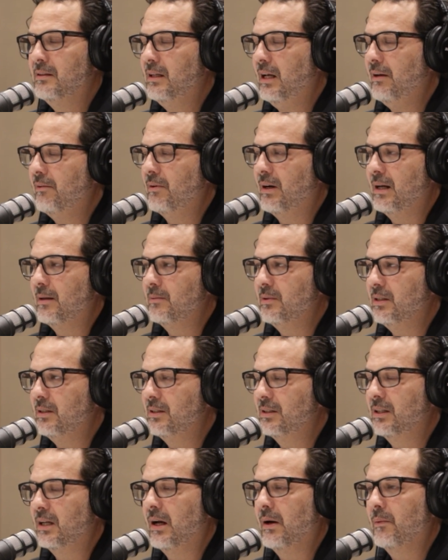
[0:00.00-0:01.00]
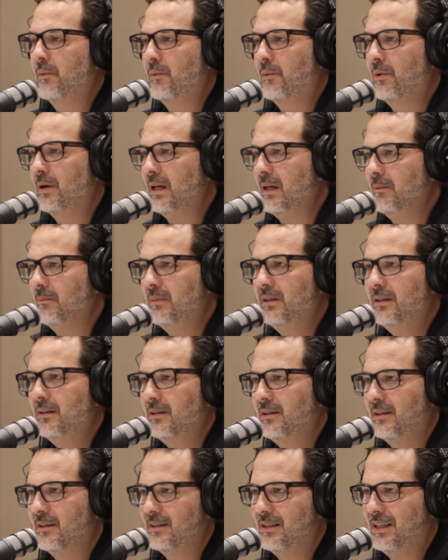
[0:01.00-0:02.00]
Dave Ramsey just got reamed
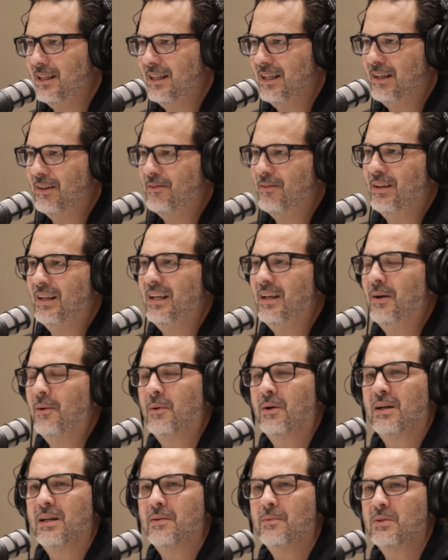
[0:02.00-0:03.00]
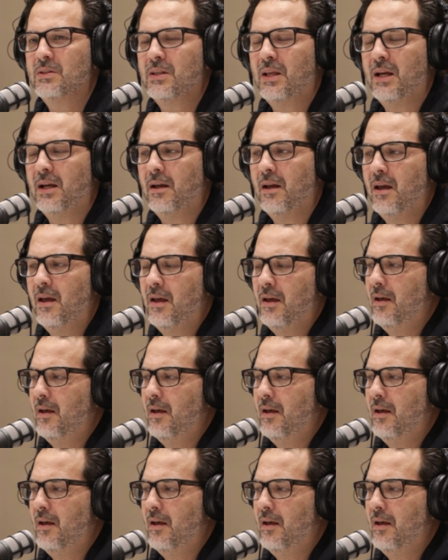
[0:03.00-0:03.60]
because he did a video where he was like,